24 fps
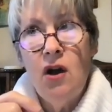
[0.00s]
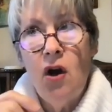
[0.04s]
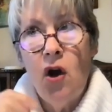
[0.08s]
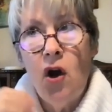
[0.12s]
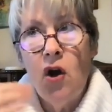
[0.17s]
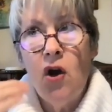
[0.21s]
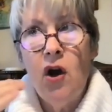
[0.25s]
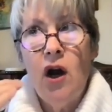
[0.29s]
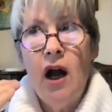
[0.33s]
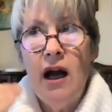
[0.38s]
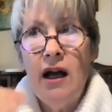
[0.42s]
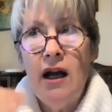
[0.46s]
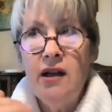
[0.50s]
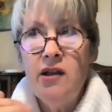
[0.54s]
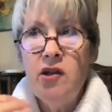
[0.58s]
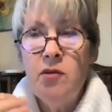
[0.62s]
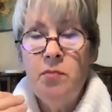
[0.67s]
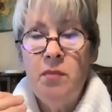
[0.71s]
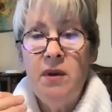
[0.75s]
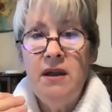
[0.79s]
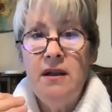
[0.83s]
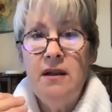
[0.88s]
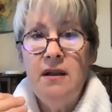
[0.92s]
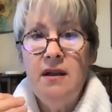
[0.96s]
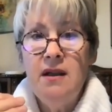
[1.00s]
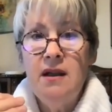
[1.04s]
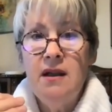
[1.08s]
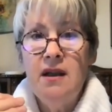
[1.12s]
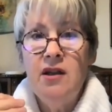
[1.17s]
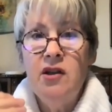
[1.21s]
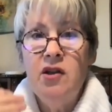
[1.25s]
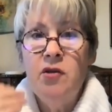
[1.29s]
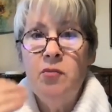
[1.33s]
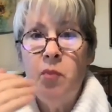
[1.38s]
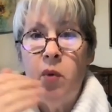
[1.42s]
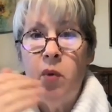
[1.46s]
her husband
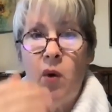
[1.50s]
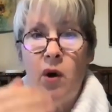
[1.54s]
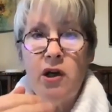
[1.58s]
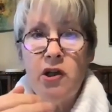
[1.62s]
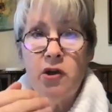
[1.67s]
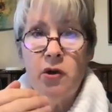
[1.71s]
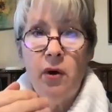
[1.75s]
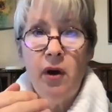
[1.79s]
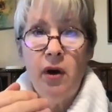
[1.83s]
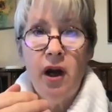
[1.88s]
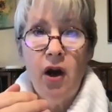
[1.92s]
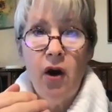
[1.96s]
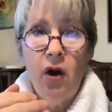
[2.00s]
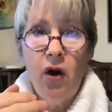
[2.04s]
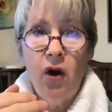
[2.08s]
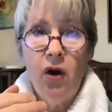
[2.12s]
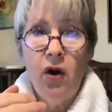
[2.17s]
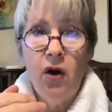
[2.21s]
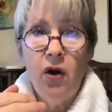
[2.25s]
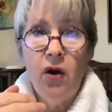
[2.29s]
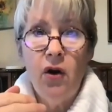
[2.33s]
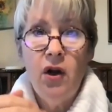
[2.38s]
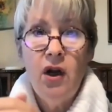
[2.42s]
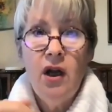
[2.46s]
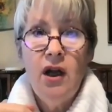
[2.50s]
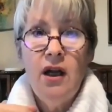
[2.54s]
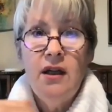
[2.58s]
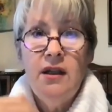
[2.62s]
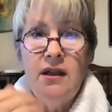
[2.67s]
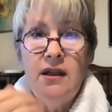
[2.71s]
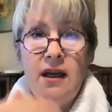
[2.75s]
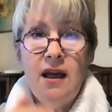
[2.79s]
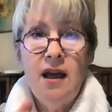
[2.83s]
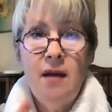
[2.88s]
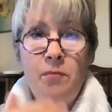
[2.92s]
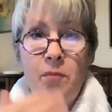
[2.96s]
is pressuring her
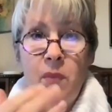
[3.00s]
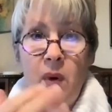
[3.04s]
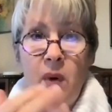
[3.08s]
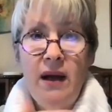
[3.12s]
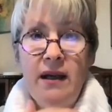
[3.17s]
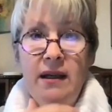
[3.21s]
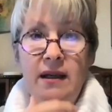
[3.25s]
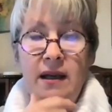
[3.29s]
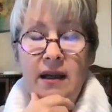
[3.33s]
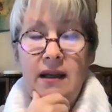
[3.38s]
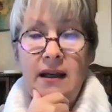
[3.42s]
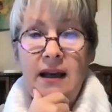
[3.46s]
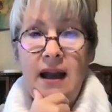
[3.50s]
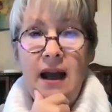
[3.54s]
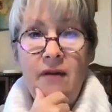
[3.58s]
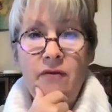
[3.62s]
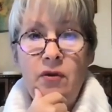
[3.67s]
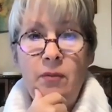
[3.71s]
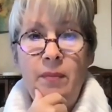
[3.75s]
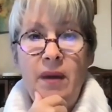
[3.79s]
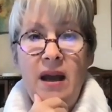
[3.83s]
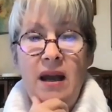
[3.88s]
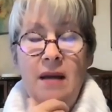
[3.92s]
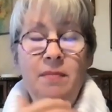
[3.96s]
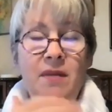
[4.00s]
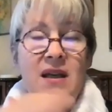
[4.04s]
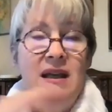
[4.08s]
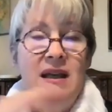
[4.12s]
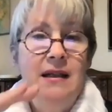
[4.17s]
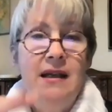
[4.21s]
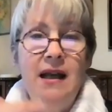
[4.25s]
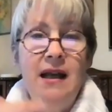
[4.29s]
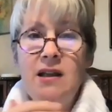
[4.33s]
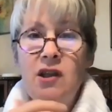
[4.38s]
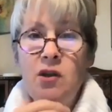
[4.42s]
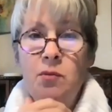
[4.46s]
to get pregnant and have a baby,
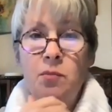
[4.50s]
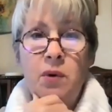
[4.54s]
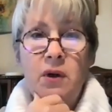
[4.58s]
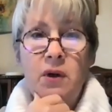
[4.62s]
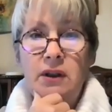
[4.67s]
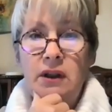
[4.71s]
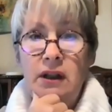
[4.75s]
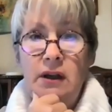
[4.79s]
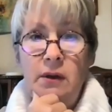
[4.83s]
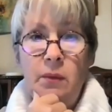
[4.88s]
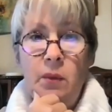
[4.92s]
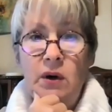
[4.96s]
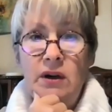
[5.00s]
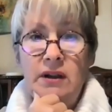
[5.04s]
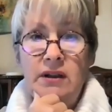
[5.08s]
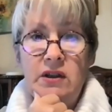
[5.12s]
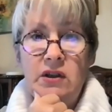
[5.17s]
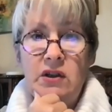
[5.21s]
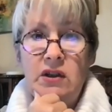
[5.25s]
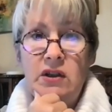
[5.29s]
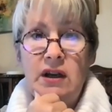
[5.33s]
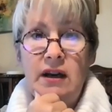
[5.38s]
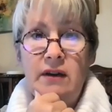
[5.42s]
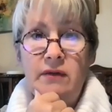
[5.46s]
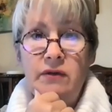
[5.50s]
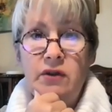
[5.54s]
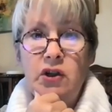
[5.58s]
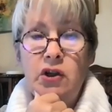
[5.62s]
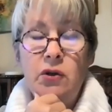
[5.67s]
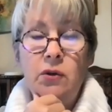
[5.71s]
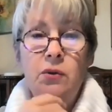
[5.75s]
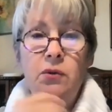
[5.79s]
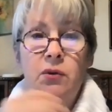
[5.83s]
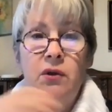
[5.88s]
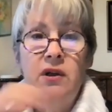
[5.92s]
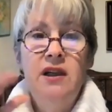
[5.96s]
desperately wants to have
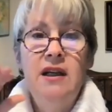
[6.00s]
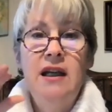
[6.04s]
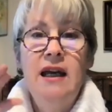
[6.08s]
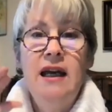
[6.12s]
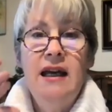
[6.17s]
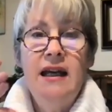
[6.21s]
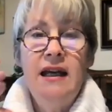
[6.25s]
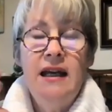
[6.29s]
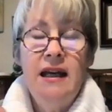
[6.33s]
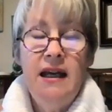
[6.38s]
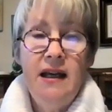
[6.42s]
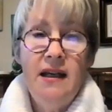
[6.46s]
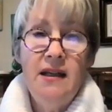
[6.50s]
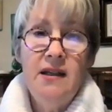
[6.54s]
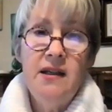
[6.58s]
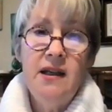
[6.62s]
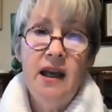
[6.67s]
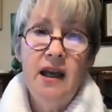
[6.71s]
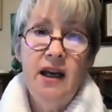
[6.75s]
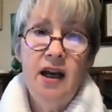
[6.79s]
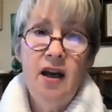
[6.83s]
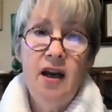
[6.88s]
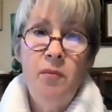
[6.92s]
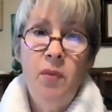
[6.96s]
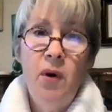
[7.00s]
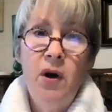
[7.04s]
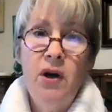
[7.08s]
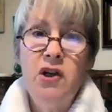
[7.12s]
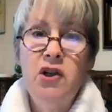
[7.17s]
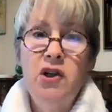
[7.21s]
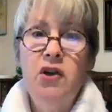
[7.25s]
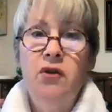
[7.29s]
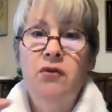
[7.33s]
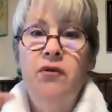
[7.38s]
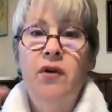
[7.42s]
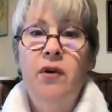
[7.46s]
children. He's getting
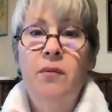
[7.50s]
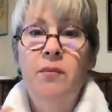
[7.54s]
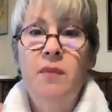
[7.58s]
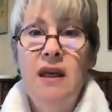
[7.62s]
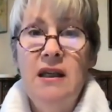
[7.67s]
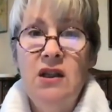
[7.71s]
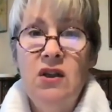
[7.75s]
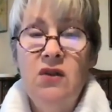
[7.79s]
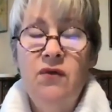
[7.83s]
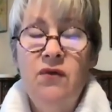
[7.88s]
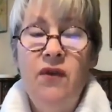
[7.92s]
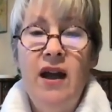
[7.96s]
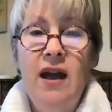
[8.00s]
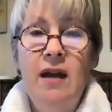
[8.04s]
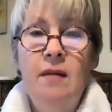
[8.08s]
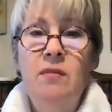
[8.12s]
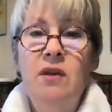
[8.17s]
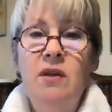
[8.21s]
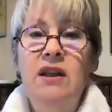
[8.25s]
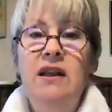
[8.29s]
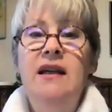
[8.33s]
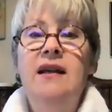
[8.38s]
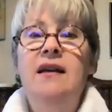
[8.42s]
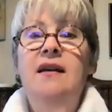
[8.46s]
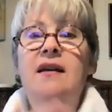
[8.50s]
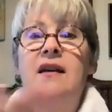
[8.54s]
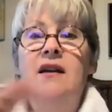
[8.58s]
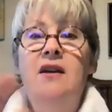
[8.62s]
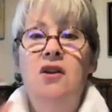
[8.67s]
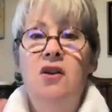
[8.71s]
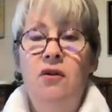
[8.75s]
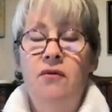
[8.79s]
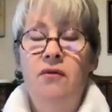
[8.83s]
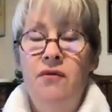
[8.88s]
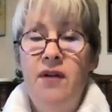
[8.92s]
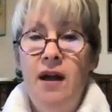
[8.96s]
pressure from his family
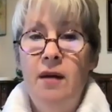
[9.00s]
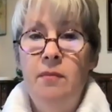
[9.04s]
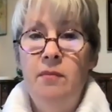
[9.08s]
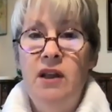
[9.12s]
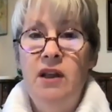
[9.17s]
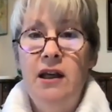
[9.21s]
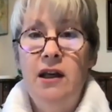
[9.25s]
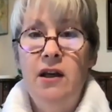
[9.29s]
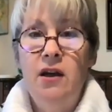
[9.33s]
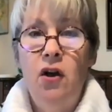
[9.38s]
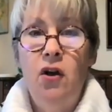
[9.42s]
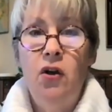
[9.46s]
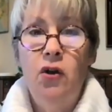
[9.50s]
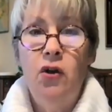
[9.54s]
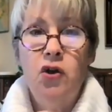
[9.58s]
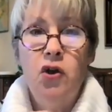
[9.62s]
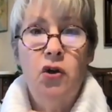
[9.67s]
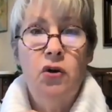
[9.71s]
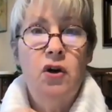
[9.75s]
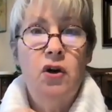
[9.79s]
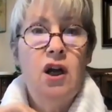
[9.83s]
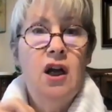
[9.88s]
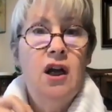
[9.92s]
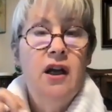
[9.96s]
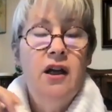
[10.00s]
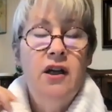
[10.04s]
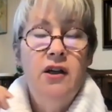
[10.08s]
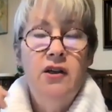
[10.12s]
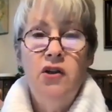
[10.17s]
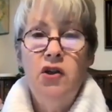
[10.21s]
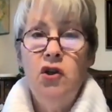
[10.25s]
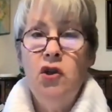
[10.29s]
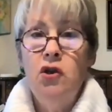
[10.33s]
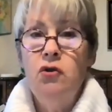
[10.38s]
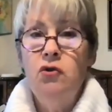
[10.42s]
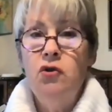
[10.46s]
in their family culture.
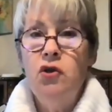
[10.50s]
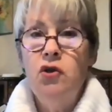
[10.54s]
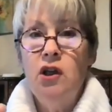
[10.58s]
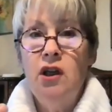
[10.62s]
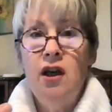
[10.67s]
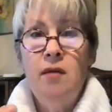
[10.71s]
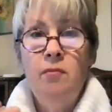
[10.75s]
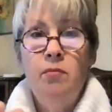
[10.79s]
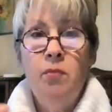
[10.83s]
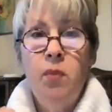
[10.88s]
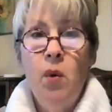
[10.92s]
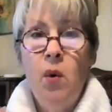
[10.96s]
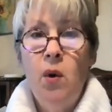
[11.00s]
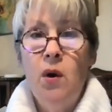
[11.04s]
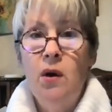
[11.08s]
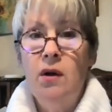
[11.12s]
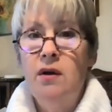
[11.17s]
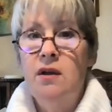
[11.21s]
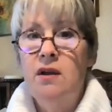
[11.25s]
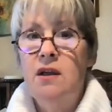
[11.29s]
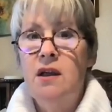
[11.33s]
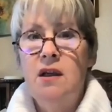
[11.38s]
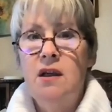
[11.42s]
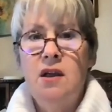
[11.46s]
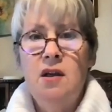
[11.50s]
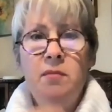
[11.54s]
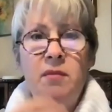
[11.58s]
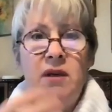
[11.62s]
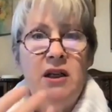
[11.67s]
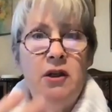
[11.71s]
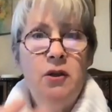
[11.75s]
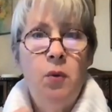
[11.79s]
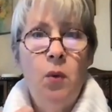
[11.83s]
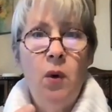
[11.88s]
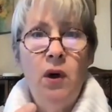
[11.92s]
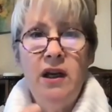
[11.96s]
It's hugely important, and to
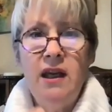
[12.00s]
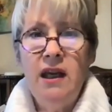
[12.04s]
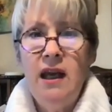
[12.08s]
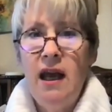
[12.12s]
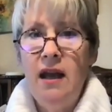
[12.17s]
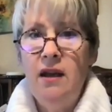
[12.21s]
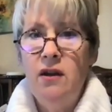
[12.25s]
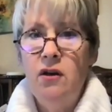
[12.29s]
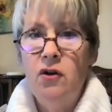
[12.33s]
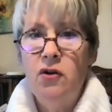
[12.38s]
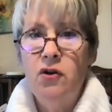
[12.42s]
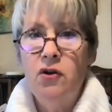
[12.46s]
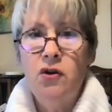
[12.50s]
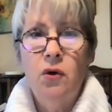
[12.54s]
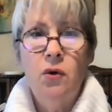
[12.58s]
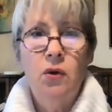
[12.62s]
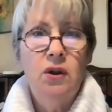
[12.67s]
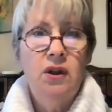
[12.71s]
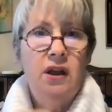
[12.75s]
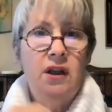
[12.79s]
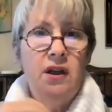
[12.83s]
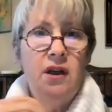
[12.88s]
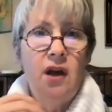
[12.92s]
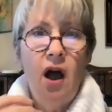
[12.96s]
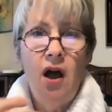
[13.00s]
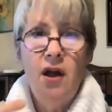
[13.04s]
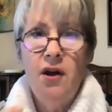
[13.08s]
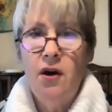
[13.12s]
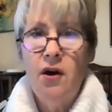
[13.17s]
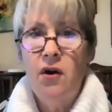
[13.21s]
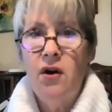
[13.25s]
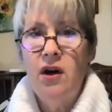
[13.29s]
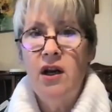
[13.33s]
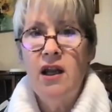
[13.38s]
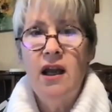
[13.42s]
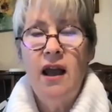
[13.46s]
be 28 years old and not
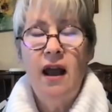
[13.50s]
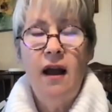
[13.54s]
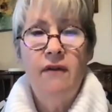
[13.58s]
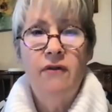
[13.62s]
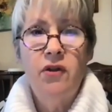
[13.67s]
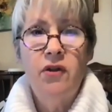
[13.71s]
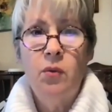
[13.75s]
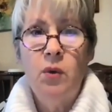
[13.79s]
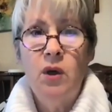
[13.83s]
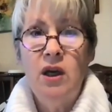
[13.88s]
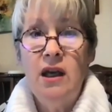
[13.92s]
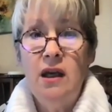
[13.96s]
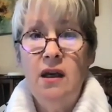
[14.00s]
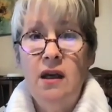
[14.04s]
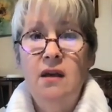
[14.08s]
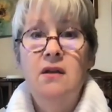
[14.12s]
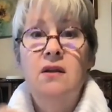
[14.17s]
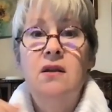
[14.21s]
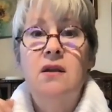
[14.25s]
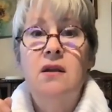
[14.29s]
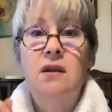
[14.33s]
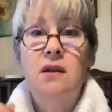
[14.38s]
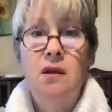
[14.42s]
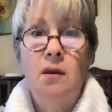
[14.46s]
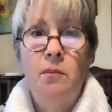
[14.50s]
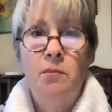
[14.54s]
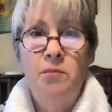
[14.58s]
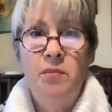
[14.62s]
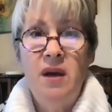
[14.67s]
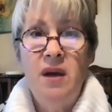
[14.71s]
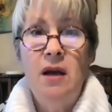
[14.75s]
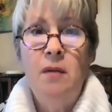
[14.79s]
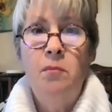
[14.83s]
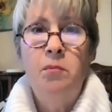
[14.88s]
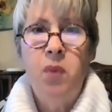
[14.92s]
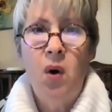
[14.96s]
already have 3 kids is a
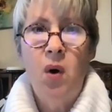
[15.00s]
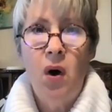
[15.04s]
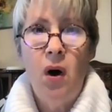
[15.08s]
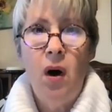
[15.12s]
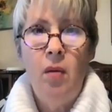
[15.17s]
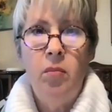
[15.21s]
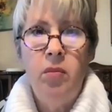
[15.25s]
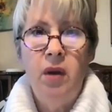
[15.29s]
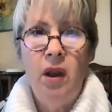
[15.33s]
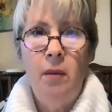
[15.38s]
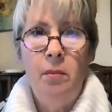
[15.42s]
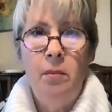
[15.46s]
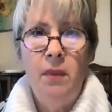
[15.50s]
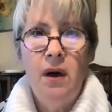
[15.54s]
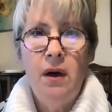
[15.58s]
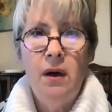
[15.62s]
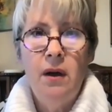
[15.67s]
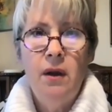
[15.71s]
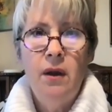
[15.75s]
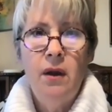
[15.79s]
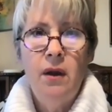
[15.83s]
big problem.